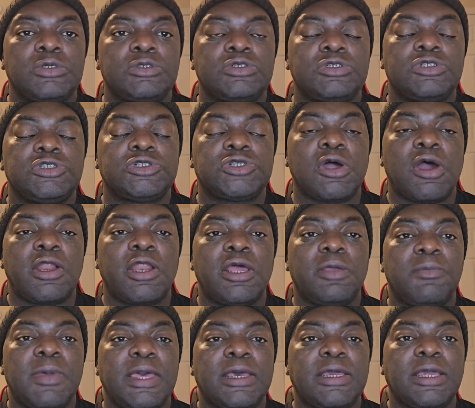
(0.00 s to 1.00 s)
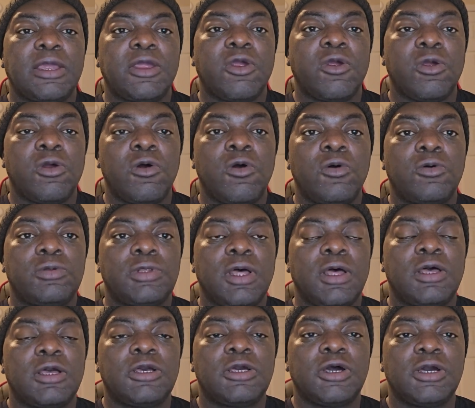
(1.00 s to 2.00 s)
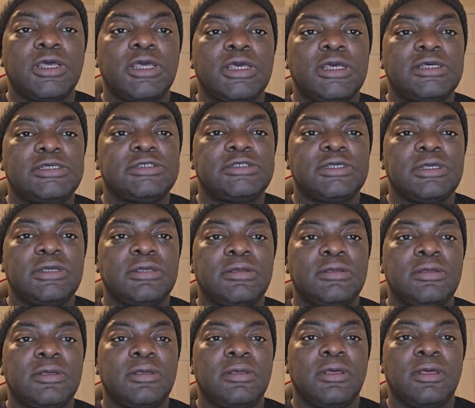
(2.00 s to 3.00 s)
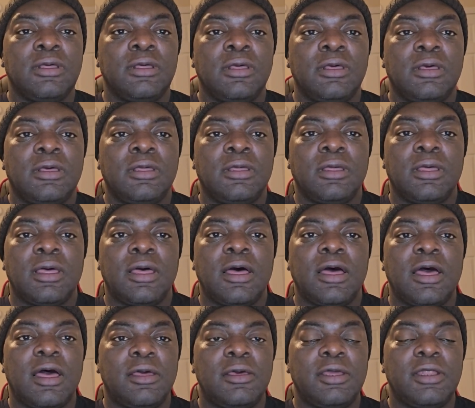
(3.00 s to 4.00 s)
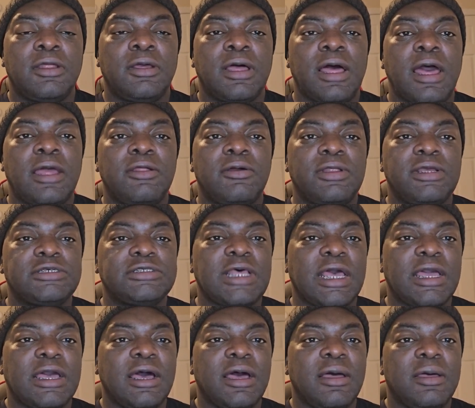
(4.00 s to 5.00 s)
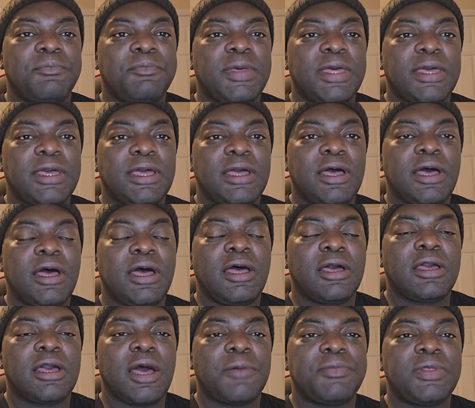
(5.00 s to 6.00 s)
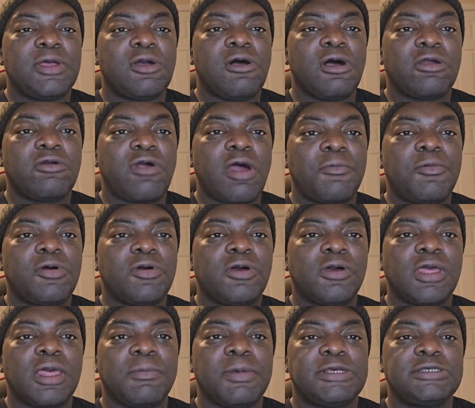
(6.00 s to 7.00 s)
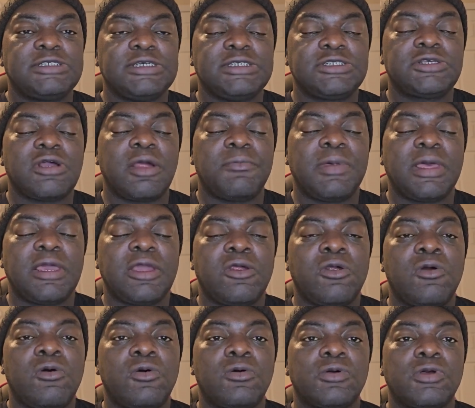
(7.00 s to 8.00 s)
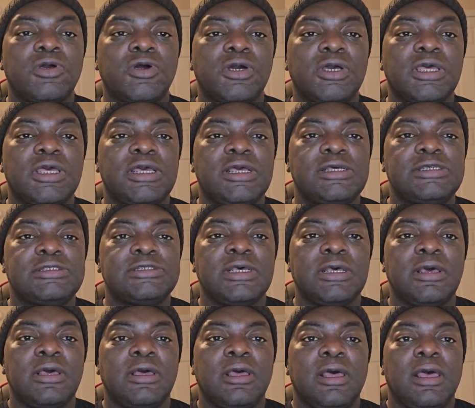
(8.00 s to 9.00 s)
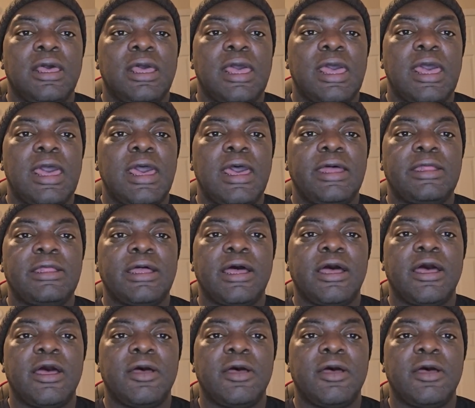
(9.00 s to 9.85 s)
started making her own cookies. I know there's like a big company called Crumble Cookie, but she started making her own cookies, and